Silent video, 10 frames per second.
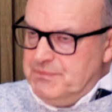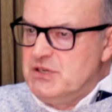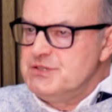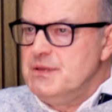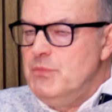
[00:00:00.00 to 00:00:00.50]

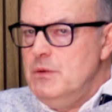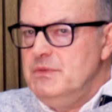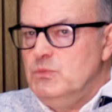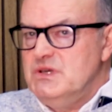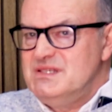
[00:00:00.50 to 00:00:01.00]
because the
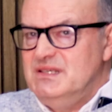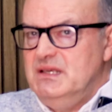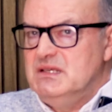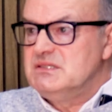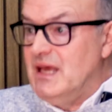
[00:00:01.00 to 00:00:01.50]
moment we're
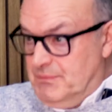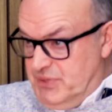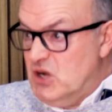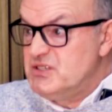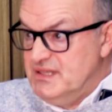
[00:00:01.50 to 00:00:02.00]
seen as
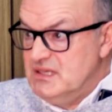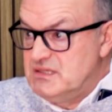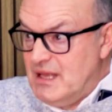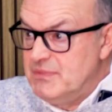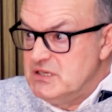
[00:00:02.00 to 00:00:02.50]
part of the
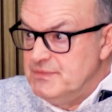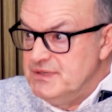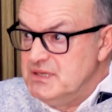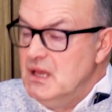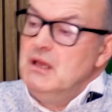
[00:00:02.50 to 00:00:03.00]
establishment,